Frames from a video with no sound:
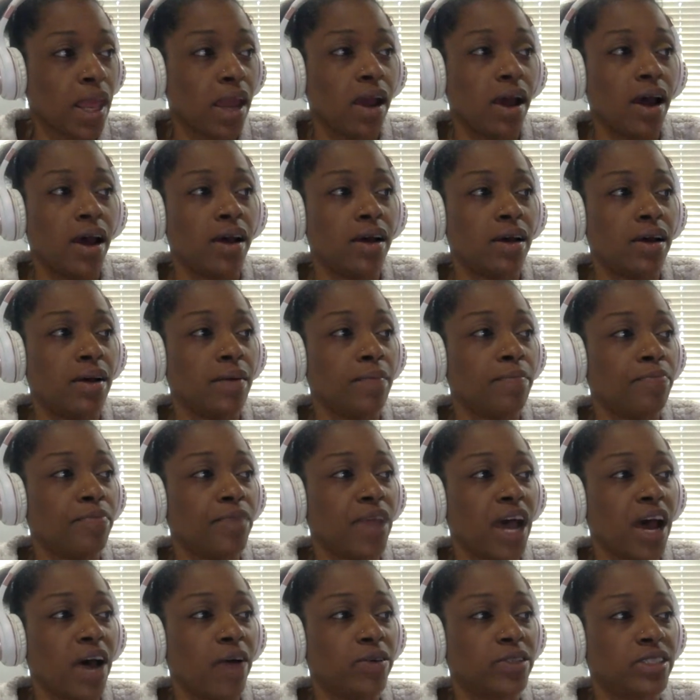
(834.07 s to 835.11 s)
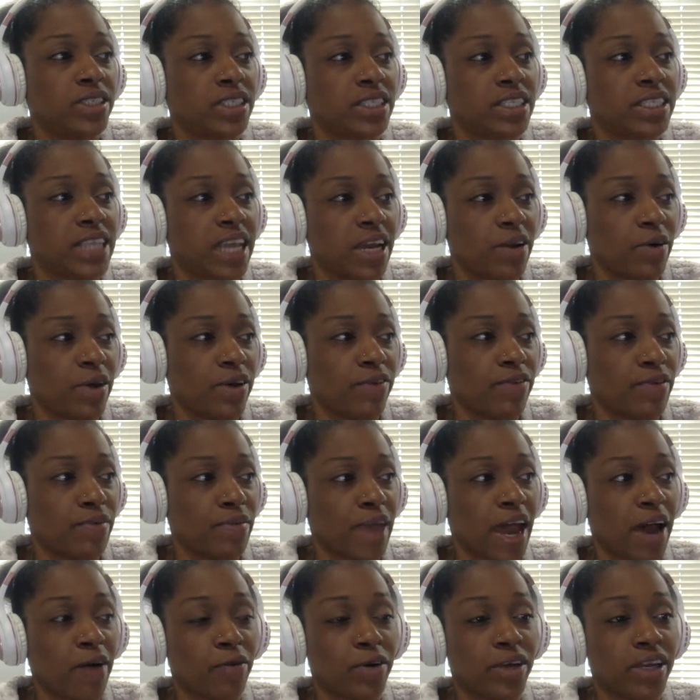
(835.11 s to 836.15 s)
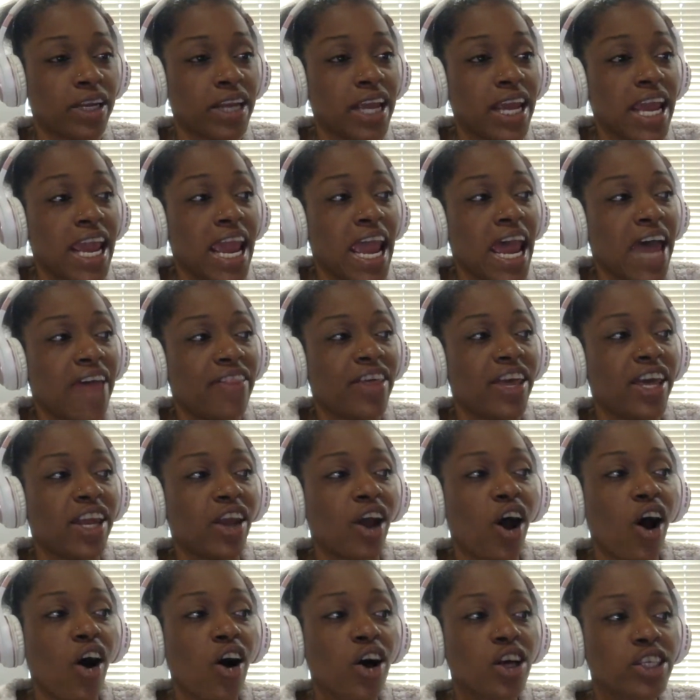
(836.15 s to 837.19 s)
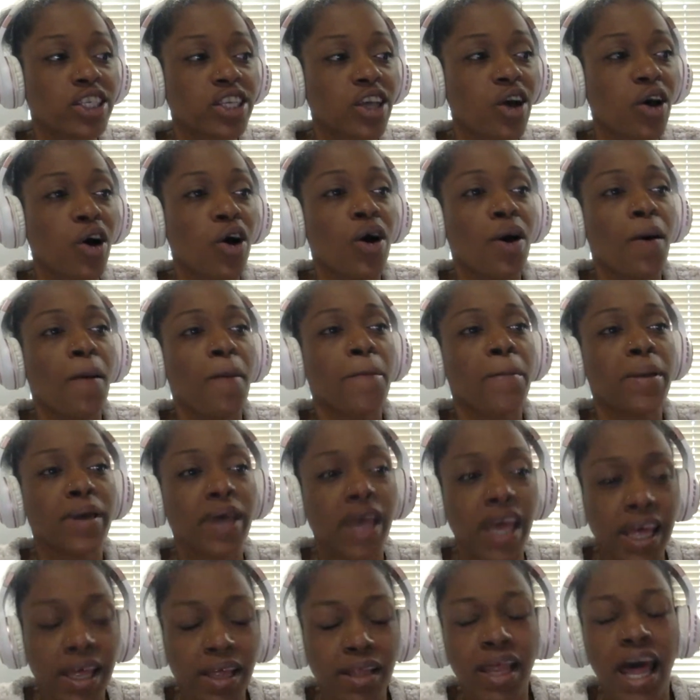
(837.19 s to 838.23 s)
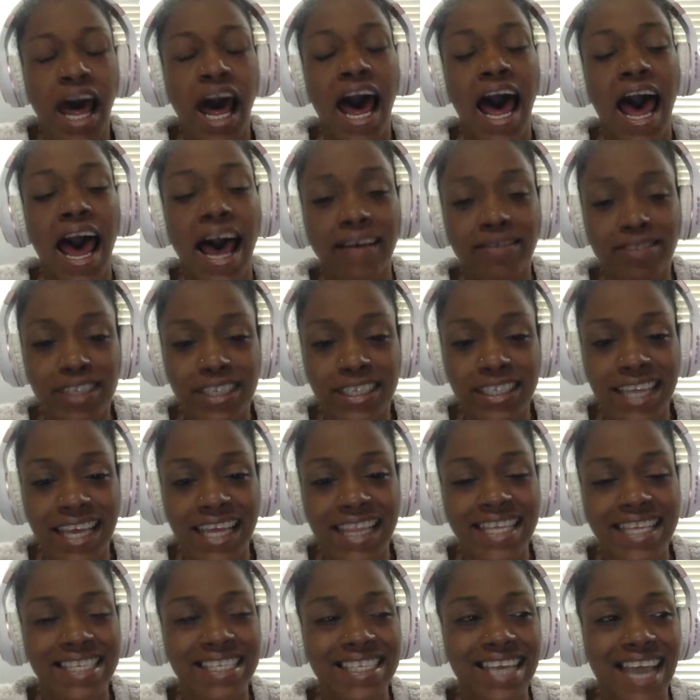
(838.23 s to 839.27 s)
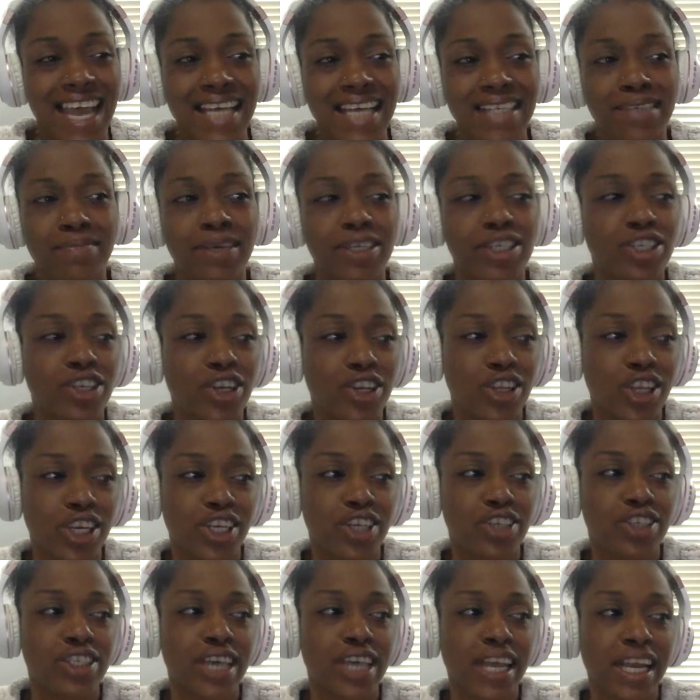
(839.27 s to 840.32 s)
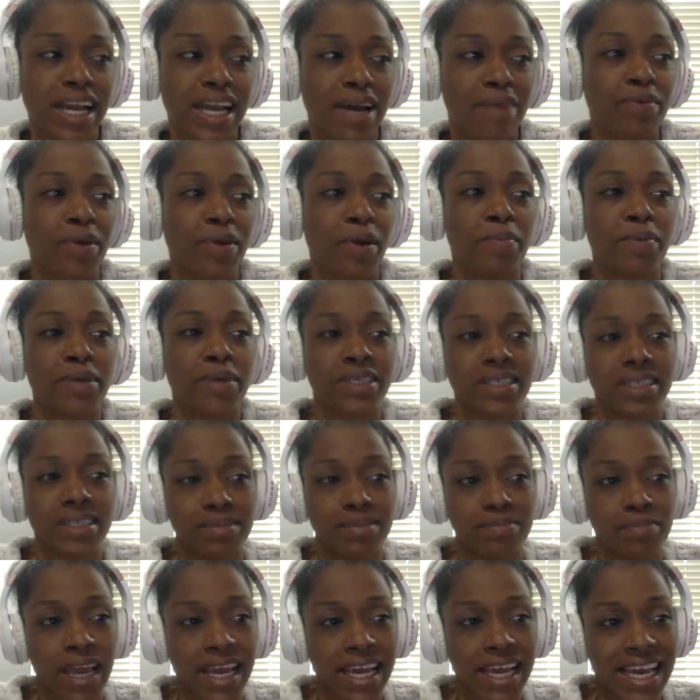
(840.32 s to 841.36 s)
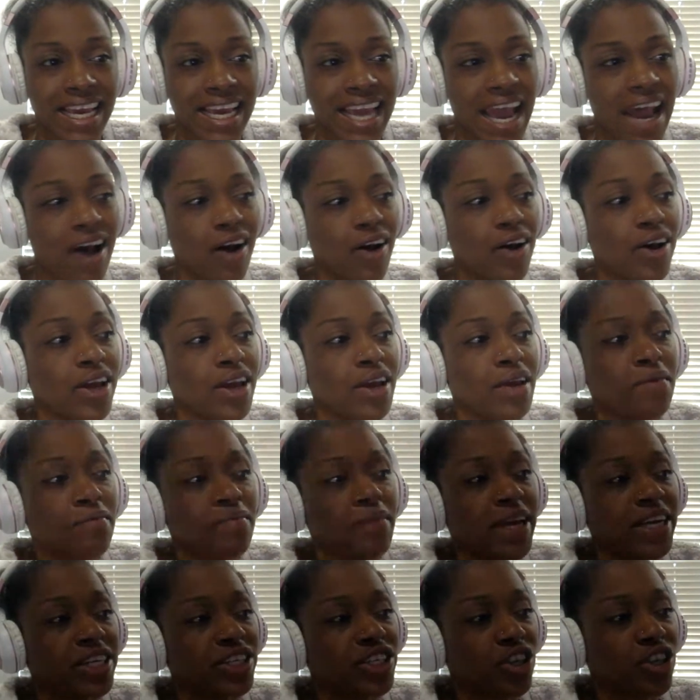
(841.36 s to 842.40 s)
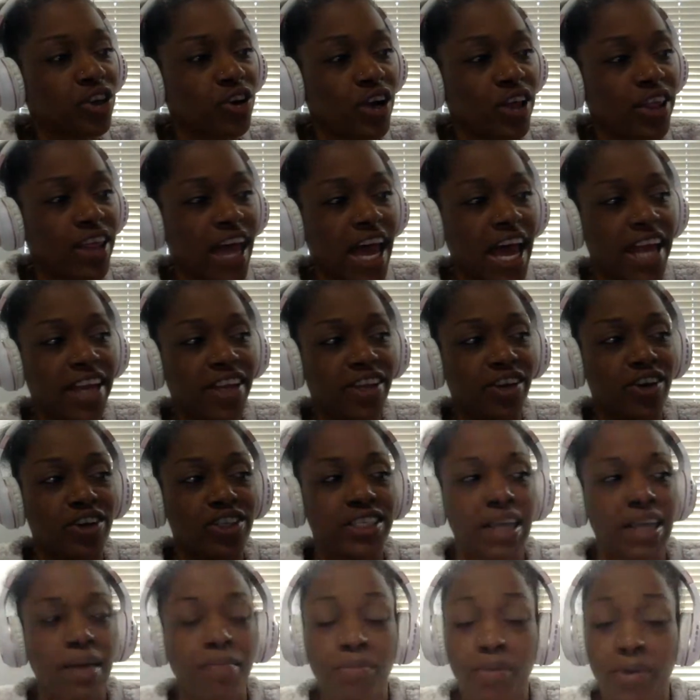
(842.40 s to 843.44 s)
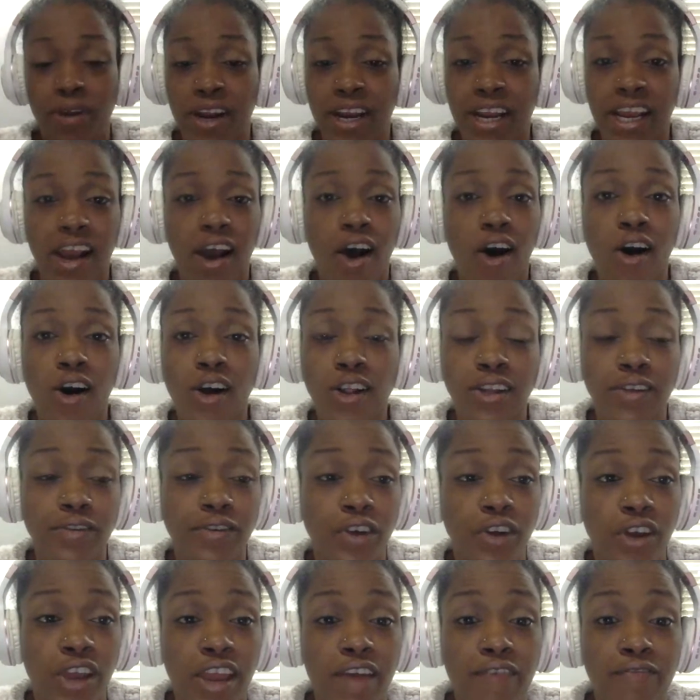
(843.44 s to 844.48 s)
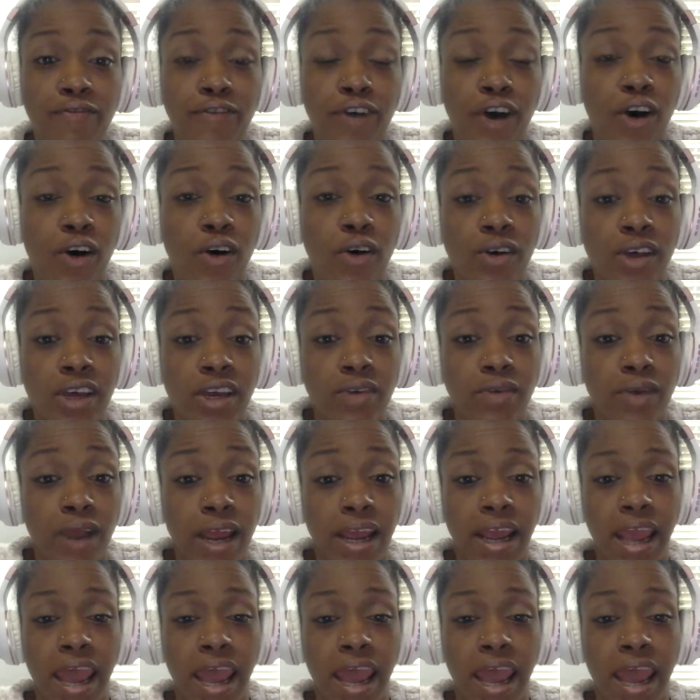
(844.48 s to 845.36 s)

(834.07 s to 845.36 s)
I would just stay away from that one. And then also, I have to say this, guys, make sure that you're setting up your business bank account. Make sure that you're separating all of your info, right?